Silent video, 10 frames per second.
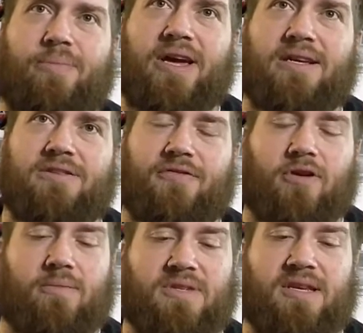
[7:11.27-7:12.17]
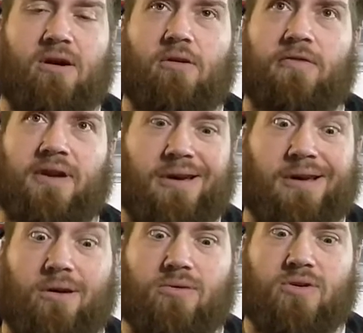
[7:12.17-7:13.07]
based for himself and it
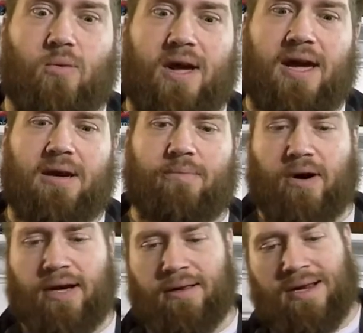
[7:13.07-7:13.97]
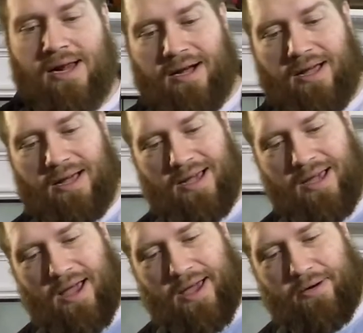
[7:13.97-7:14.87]
like goes away, but
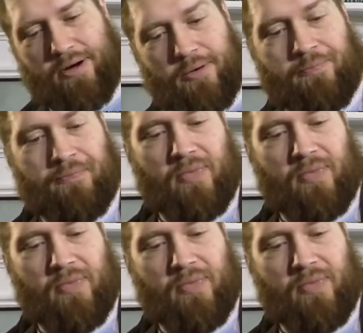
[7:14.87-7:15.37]
I don't know.